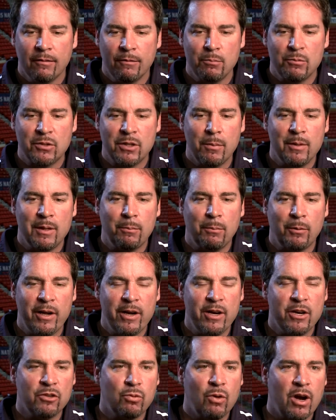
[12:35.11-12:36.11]
from some of the
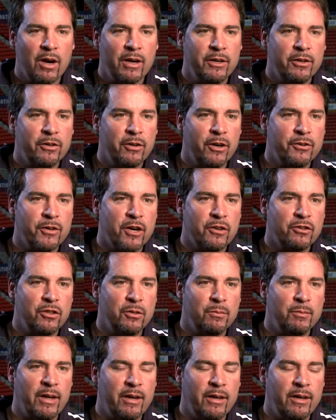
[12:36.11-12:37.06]
players walking into our dressing room,